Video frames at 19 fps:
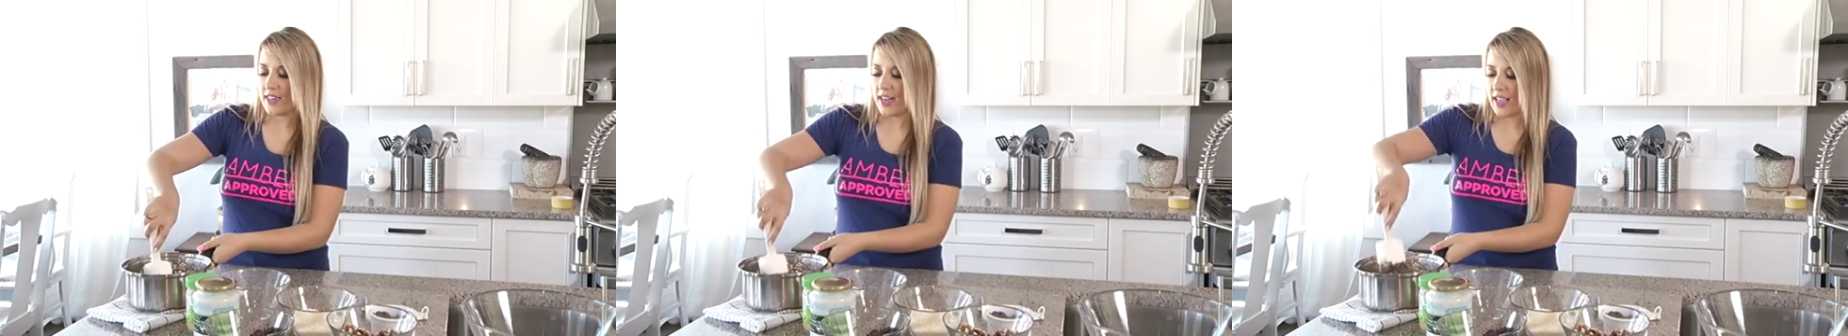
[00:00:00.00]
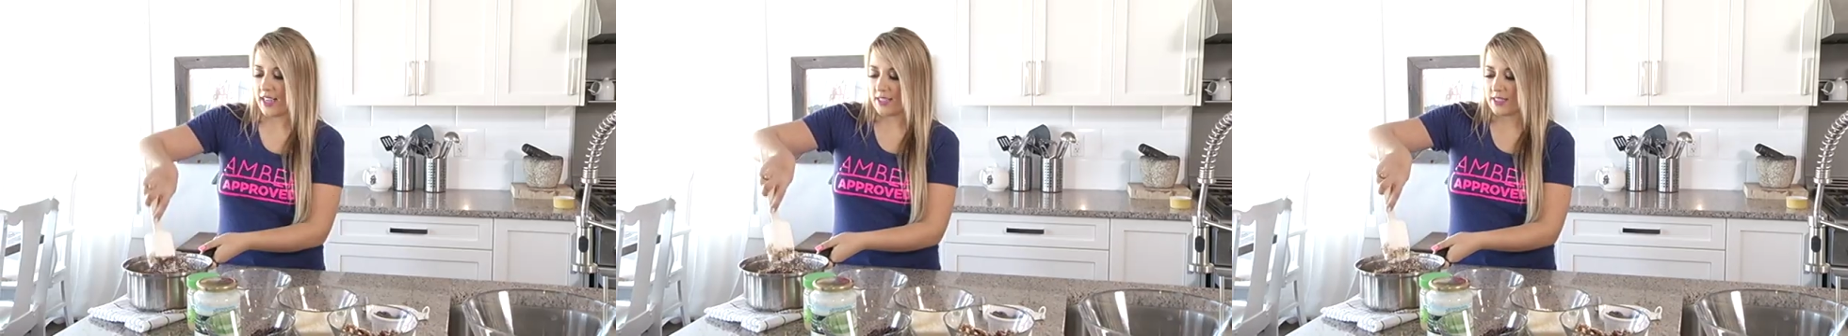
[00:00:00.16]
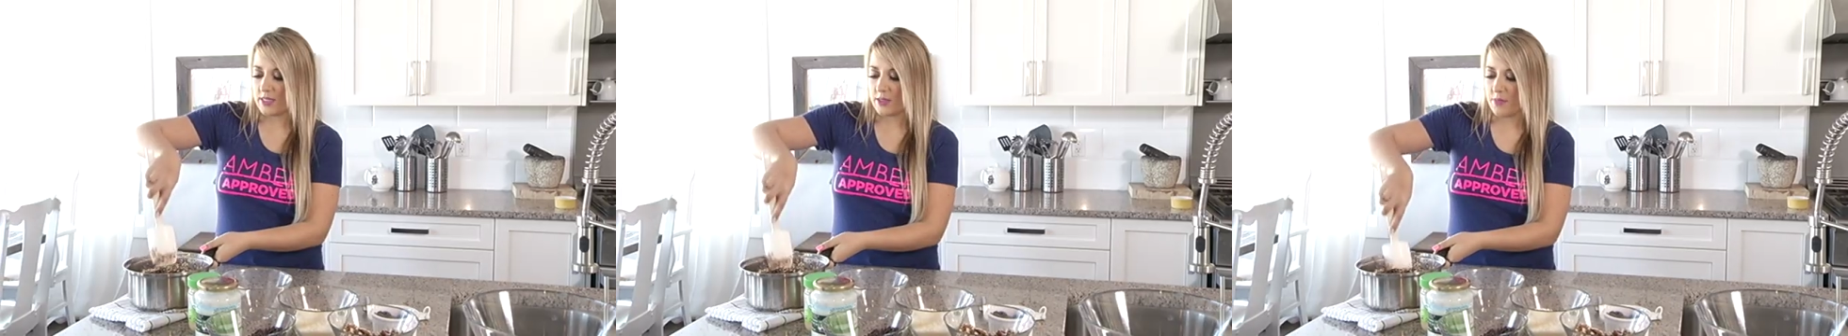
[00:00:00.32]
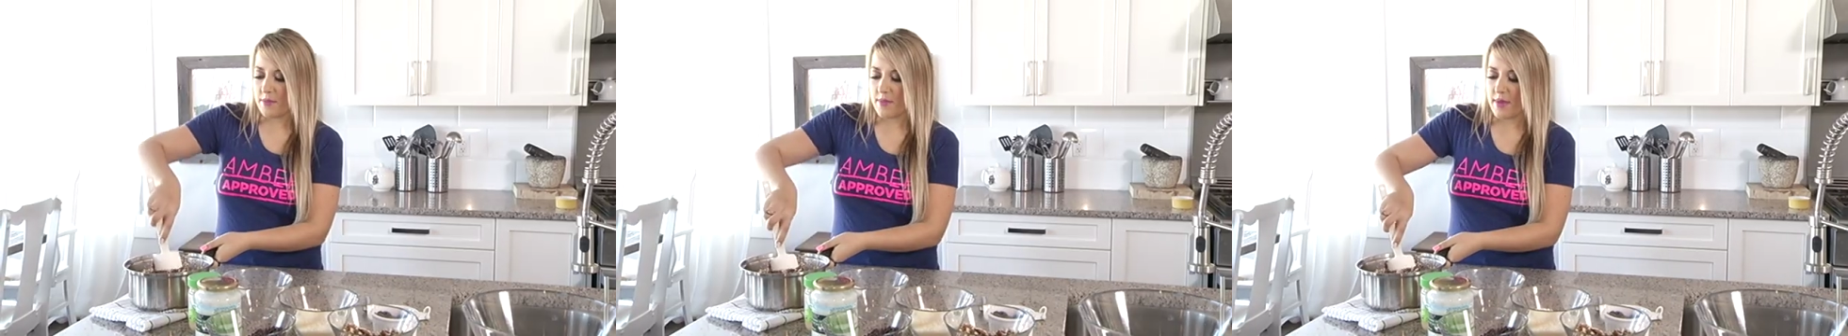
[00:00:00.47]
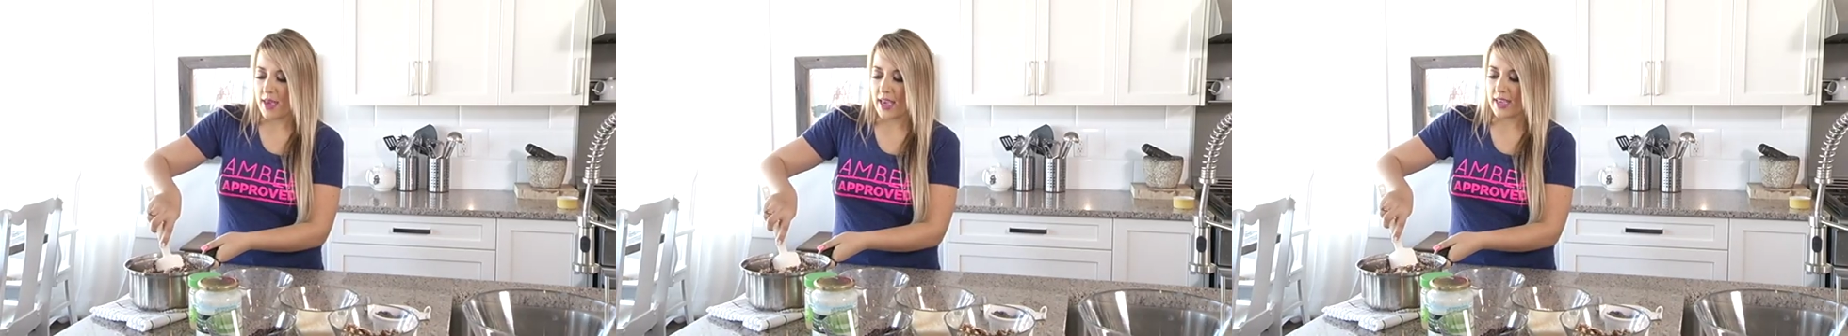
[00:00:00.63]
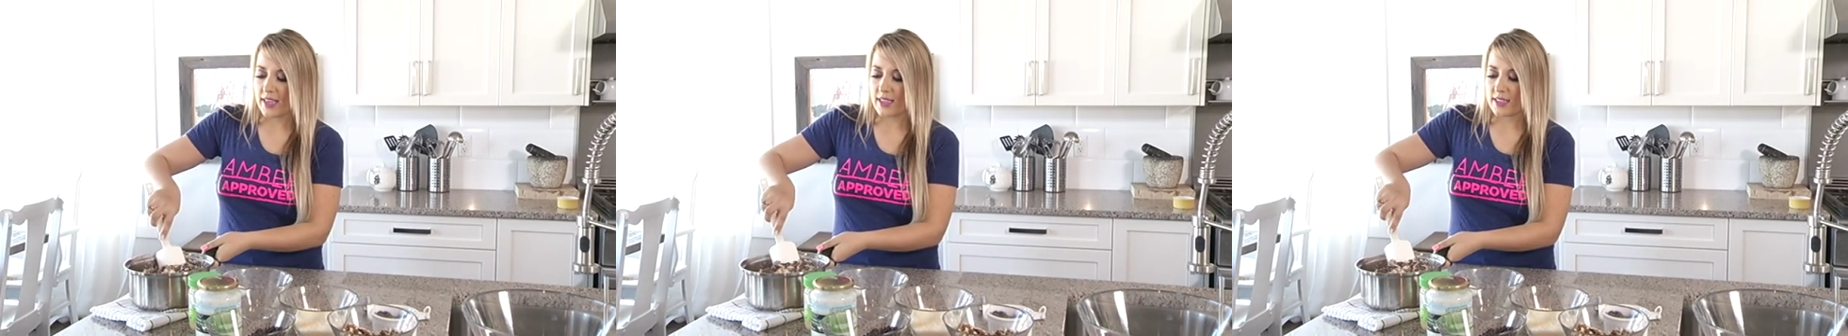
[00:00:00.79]
nice
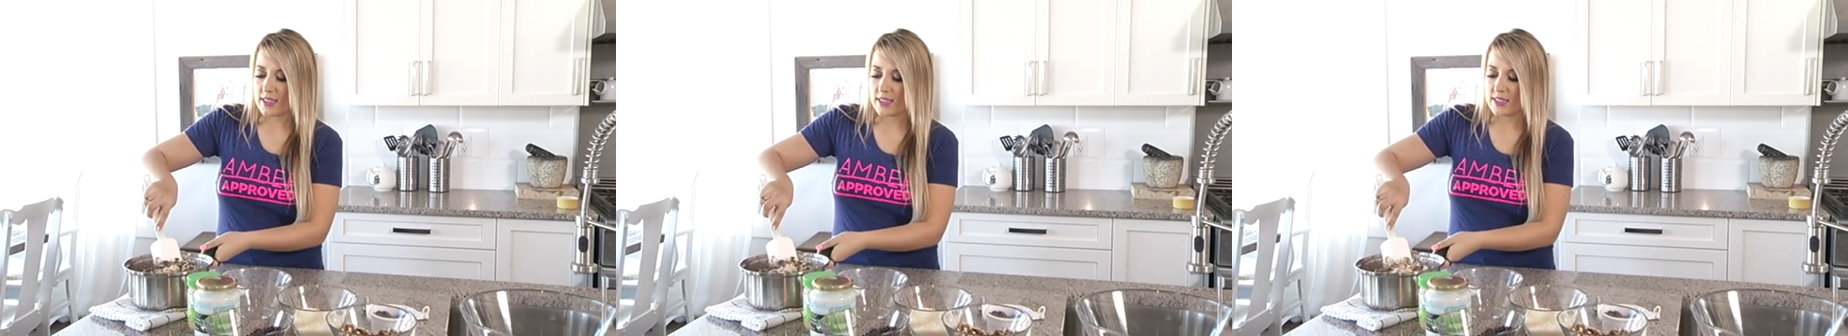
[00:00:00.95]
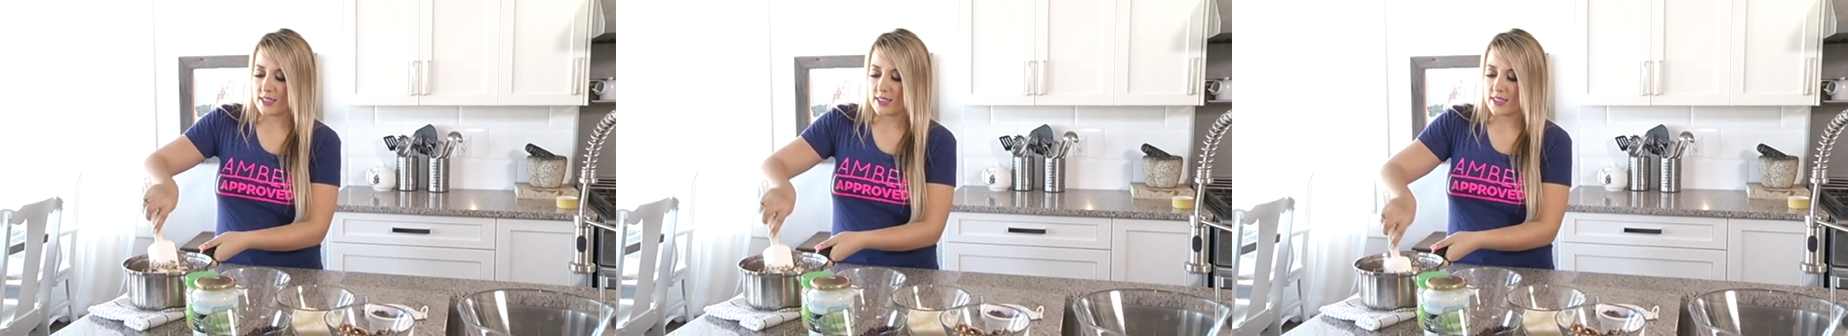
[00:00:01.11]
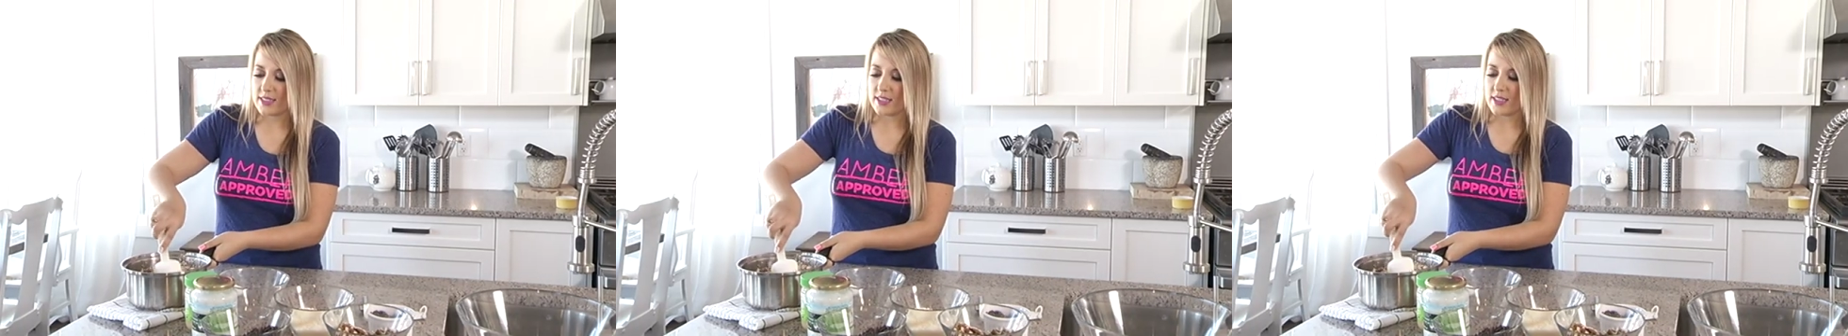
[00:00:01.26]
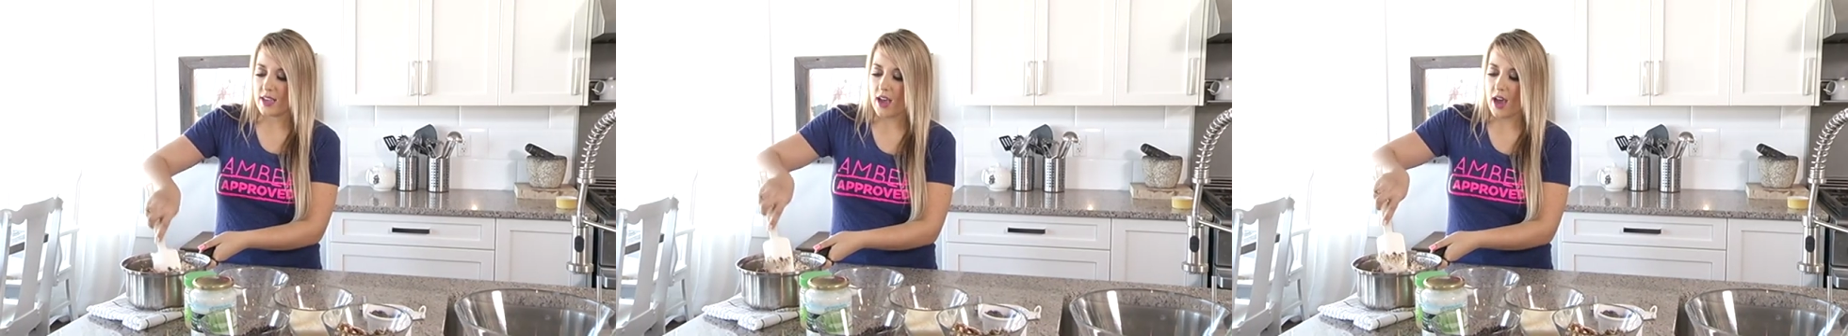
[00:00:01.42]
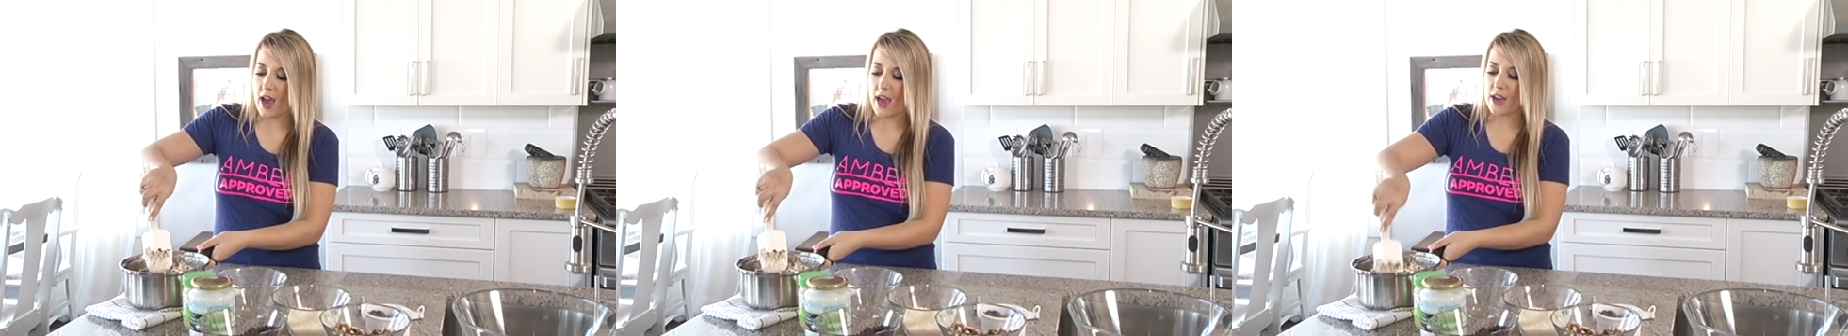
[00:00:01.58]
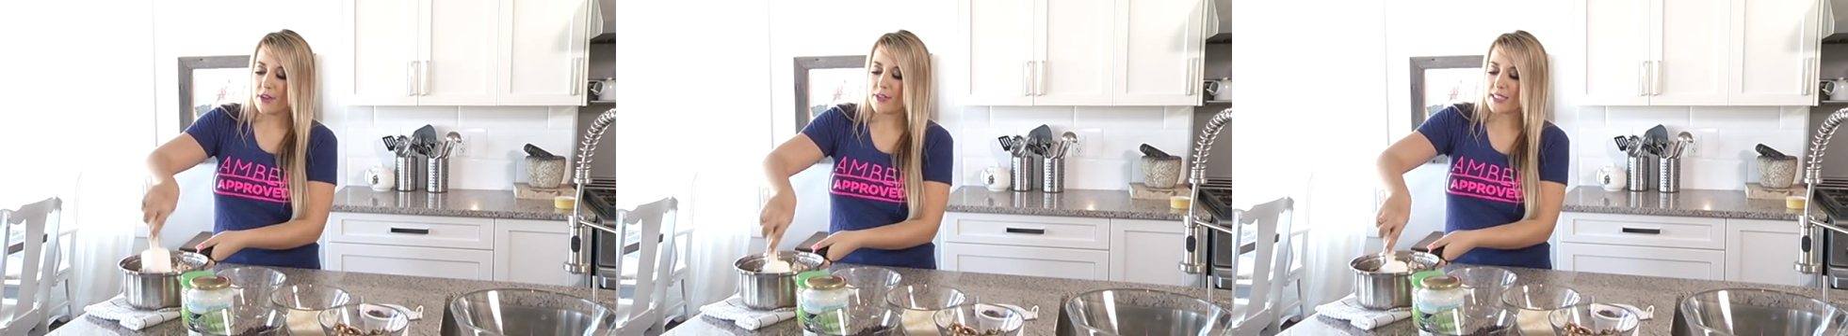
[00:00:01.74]
mix.
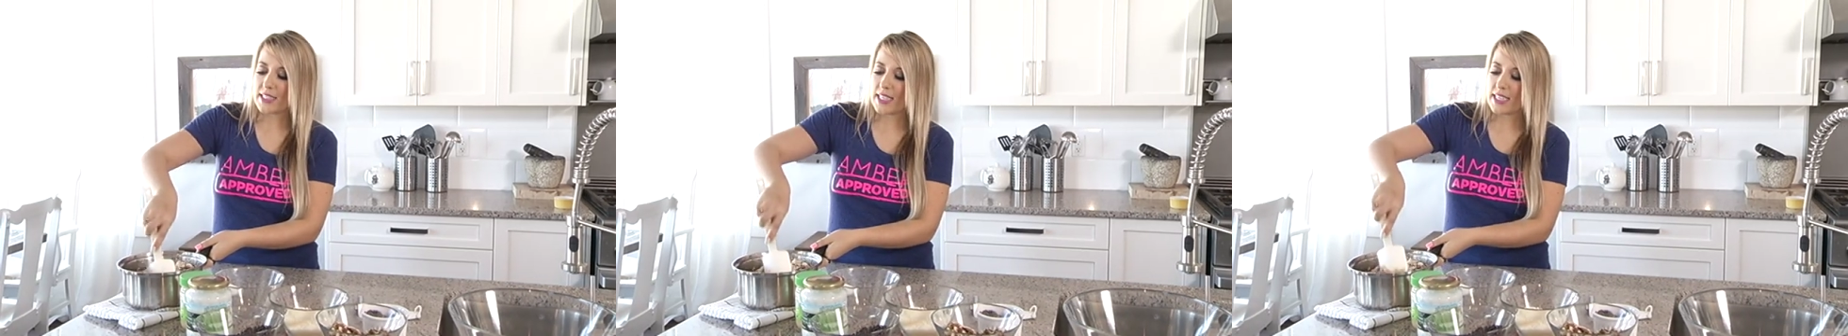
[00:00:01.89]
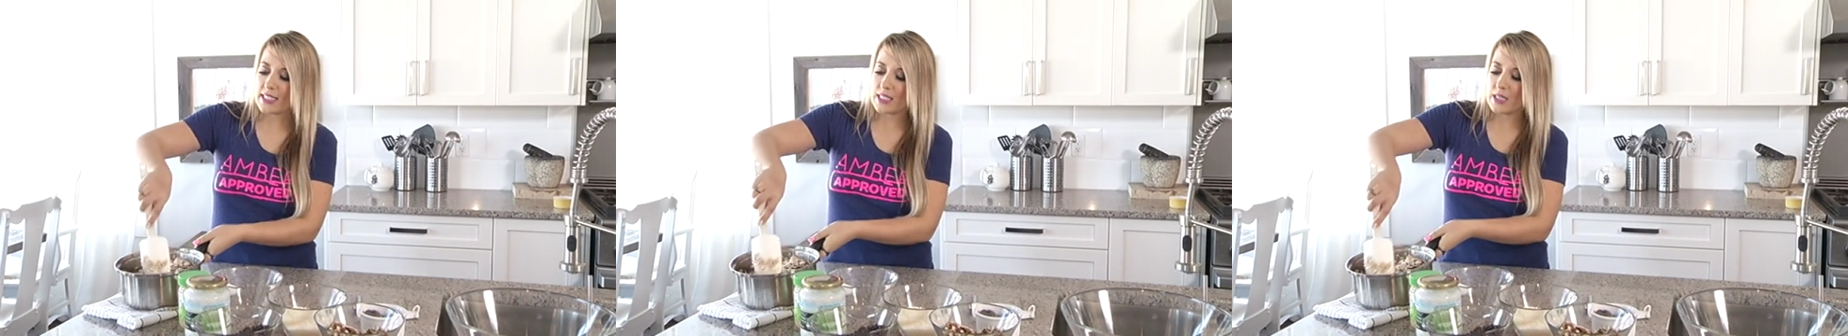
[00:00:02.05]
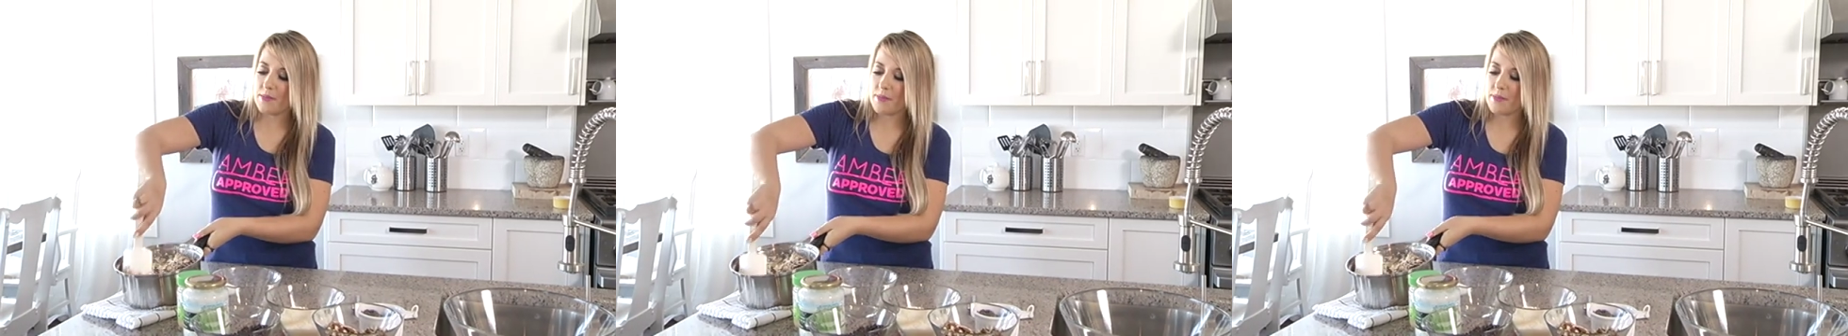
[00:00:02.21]
I always like to